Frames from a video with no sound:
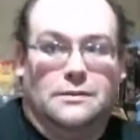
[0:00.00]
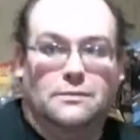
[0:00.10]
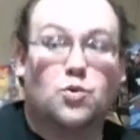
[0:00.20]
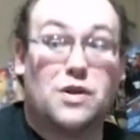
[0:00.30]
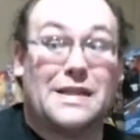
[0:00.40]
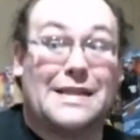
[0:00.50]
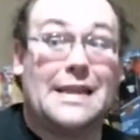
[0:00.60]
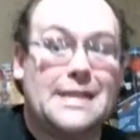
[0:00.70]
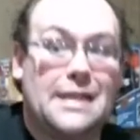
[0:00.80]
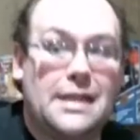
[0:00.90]
more
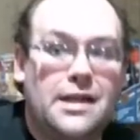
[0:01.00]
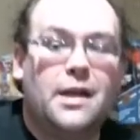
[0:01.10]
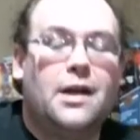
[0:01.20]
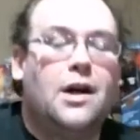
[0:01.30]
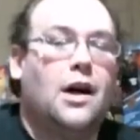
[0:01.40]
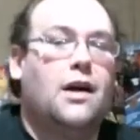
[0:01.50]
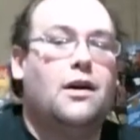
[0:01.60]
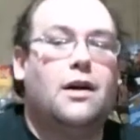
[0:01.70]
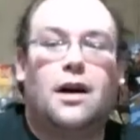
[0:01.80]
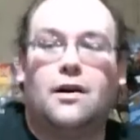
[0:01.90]
seasoned
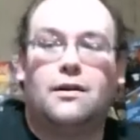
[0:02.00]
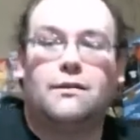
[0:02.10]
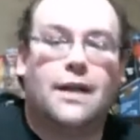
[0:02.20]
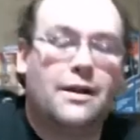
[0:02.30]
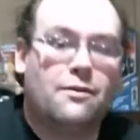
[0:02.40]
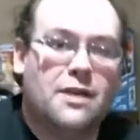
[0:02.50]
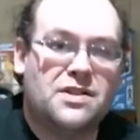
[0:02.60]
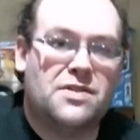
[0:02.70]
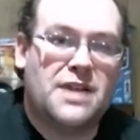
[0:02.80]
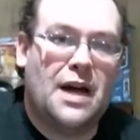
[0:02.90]
uh, lady
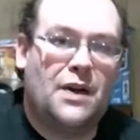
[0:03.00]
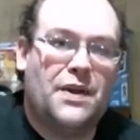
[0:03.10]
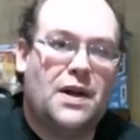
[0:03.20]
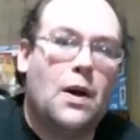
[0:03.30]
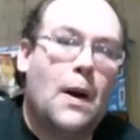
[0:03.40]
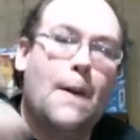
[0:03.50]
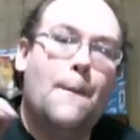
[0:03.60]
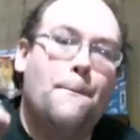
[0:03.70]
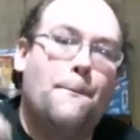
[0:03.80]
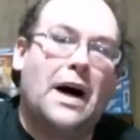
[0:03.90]
wrestlers out there,
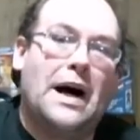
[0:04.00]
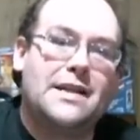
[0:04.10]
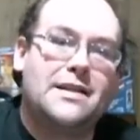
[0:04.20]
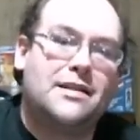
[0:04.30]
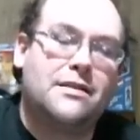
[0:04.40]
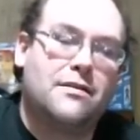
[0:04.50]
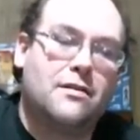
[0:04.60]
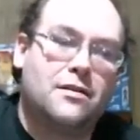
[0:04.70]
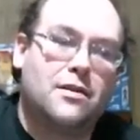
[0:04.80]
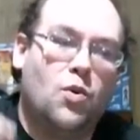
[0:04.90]
but
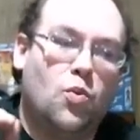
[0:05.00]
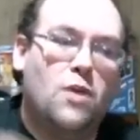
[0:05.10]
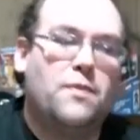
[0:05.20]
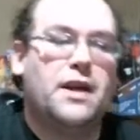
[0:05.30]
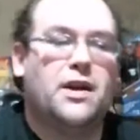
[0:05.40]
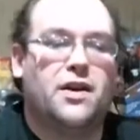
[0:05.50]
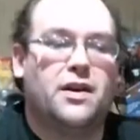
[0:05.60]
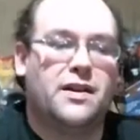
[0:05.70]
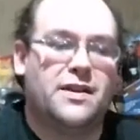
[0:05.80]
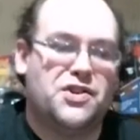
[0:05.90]
would be a
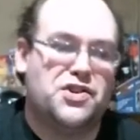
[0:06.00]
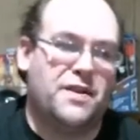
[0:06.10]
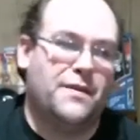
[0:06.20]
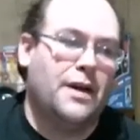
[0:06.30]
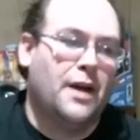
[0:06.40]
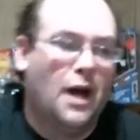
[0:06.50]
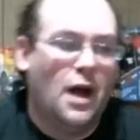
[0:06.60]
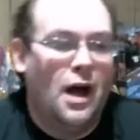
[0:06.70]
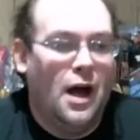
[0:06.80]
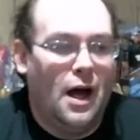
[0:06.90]
good addition.
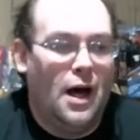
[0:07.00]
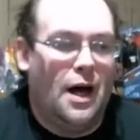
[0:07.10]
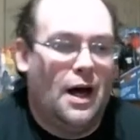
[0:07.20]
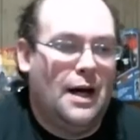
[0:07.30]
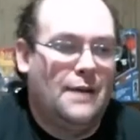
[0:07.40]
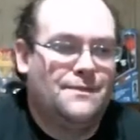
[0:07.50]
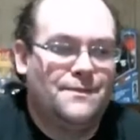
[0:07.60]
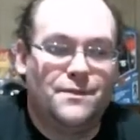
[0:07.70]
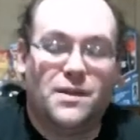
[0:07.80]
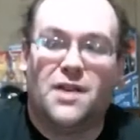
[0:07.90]
Um,
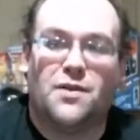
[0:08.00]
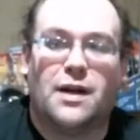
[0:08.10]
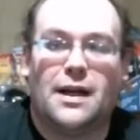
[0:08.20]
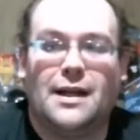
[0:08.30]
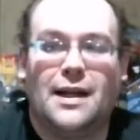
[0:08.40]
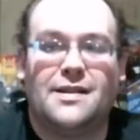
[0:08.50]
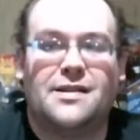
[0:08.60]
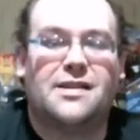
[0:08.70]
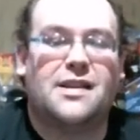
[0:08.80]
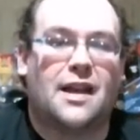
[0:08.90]
another one I'd like
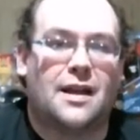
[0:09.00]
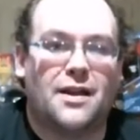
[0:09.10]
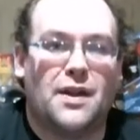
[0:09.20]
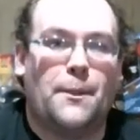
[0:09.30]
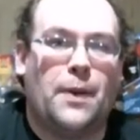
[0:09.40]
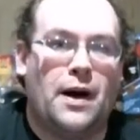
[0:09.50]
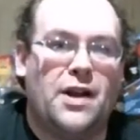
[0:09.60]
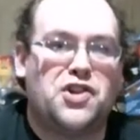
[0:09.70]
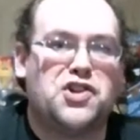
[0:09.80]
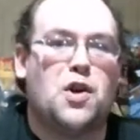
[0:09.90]
to see. The
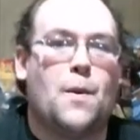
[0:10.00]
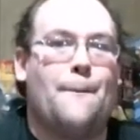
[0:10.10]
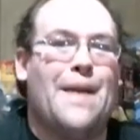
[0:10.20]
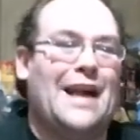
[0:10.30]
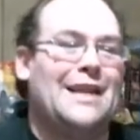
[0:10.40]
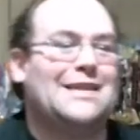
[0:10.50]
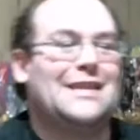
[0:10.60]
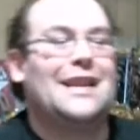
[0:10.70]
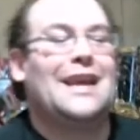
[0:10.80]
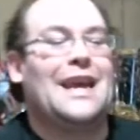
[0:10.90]
Punisher
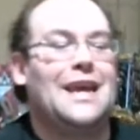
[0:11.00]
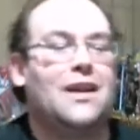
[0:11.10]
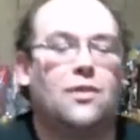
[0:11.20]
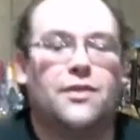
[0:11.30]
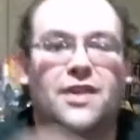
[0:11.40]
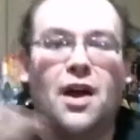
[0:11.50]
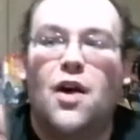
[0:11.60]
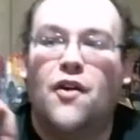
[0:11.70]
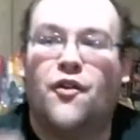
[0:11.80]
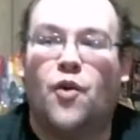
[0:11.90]
Madison Eagles,
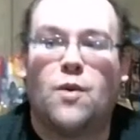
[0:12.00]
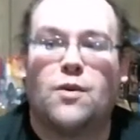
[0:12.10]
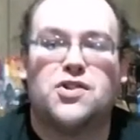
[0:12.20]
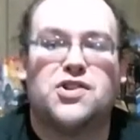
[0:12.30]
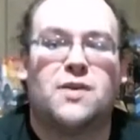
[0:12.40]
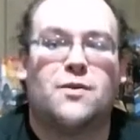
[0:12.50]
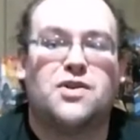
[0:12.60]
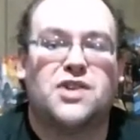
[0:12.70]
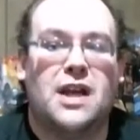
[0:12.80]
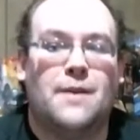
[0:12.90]
former
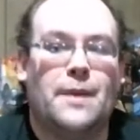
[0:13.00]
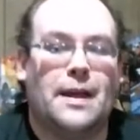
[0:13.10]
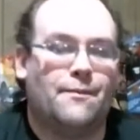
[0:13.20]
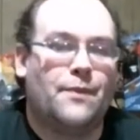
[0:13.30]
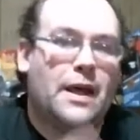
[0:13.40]
Shimmer champion.